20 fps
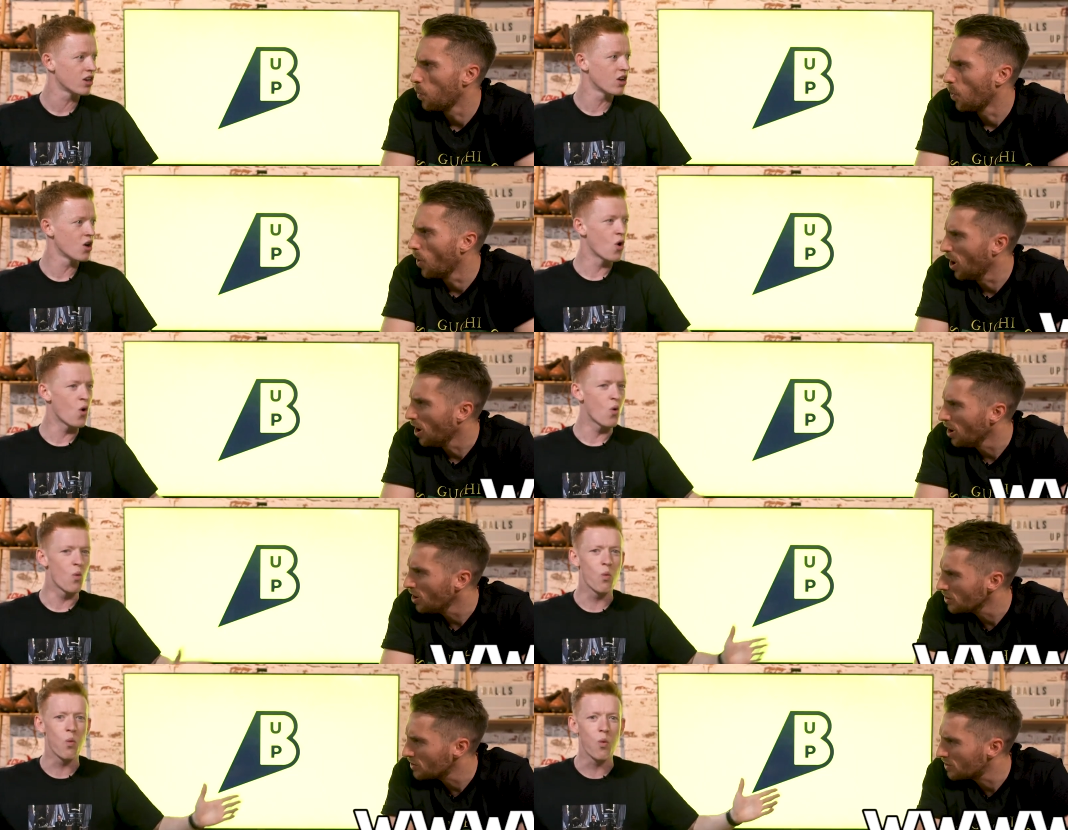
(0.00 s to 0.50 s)

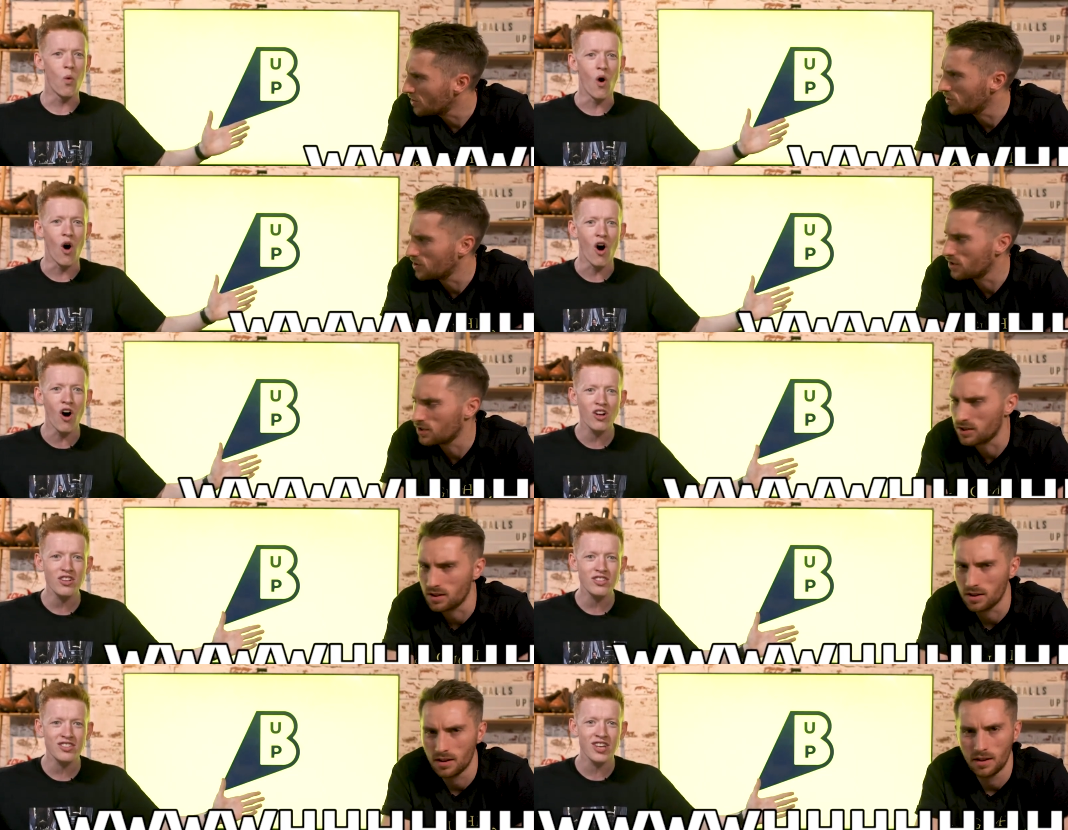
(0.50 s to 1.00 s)
Speaker 1: What?
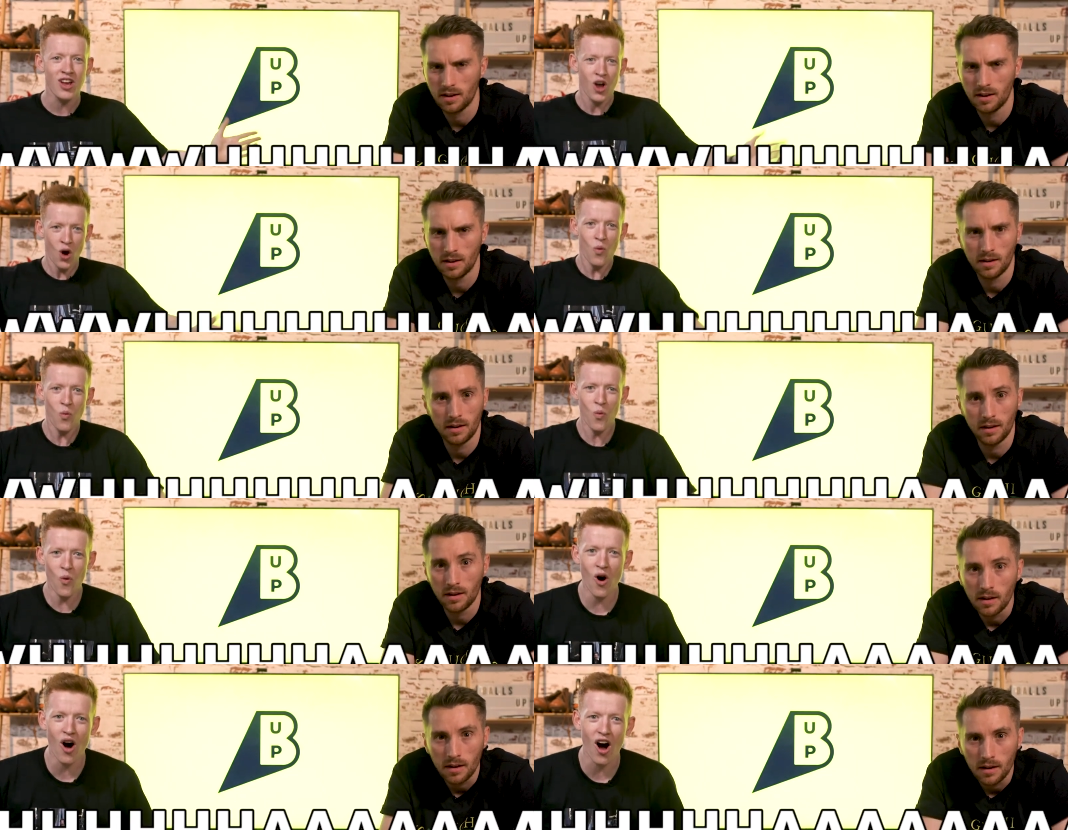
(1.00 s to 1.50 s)
What?
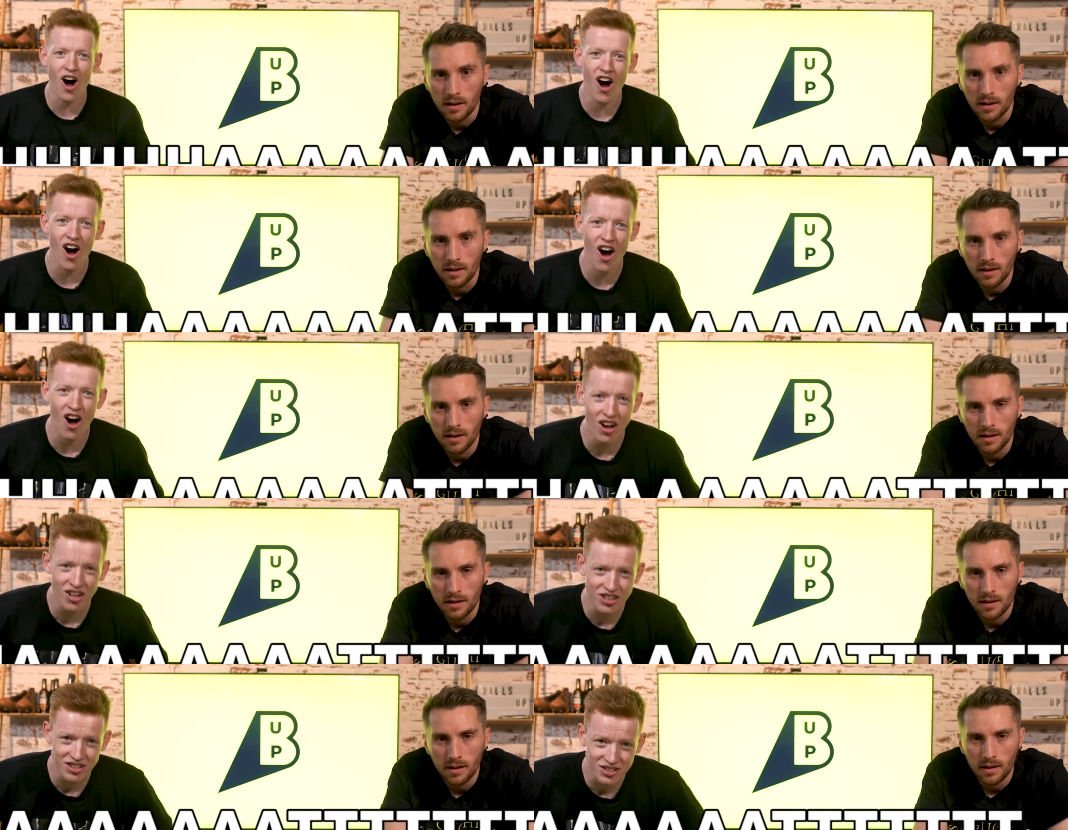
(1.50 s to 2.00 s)
What?
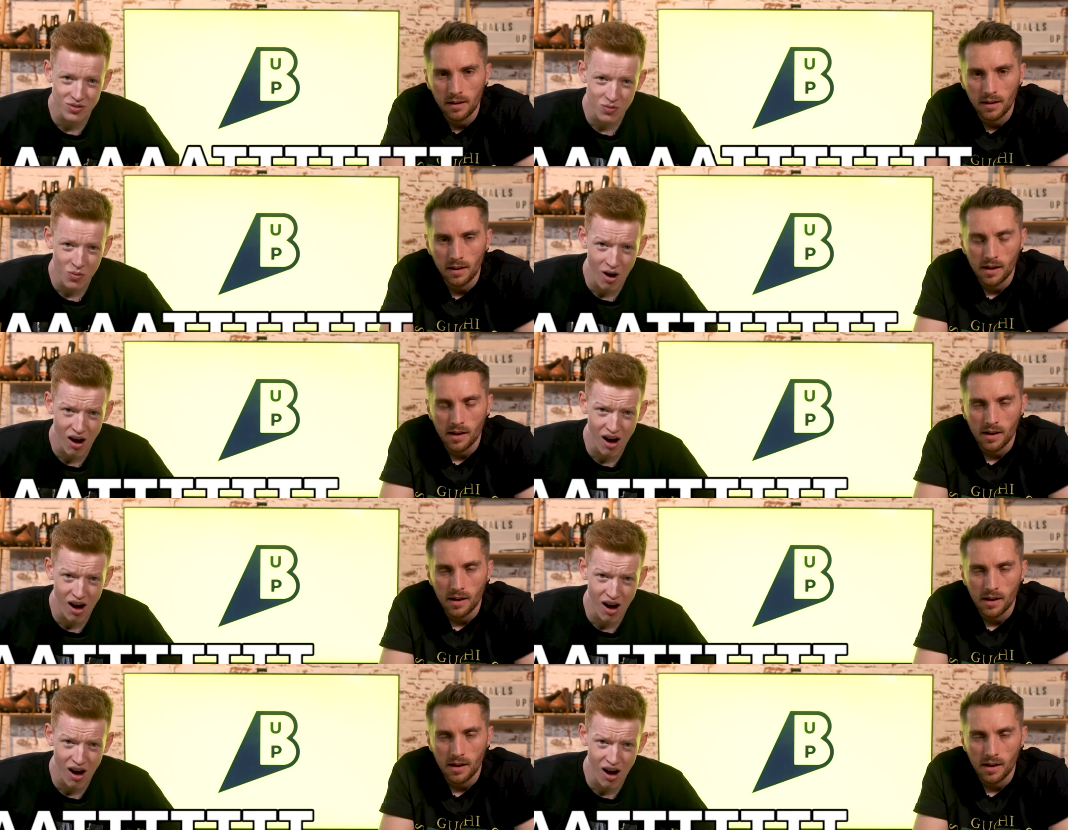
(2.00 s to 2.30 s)
What?